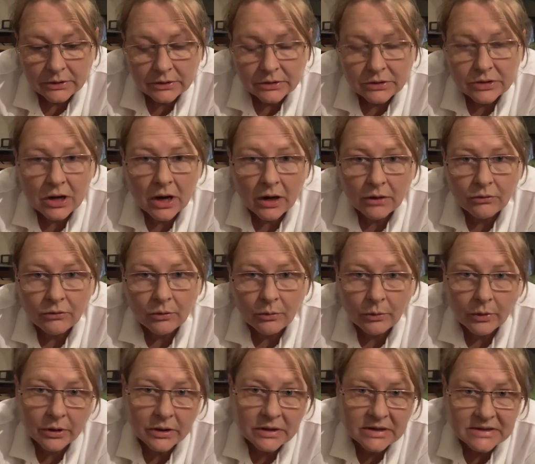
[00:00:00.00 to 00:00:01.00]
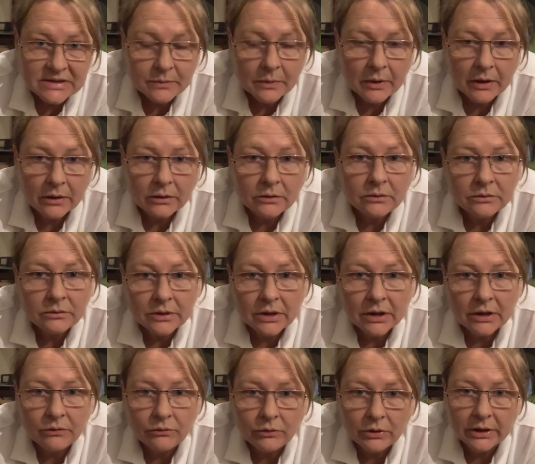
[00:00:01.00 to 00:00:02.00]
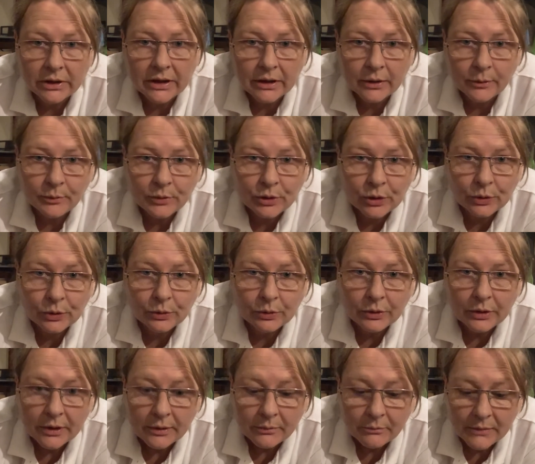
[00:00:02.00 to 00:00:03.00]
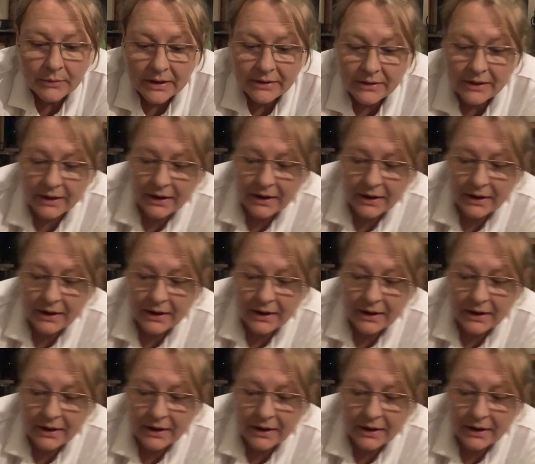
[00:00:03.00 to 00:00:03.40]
chakra work as well can really help you make that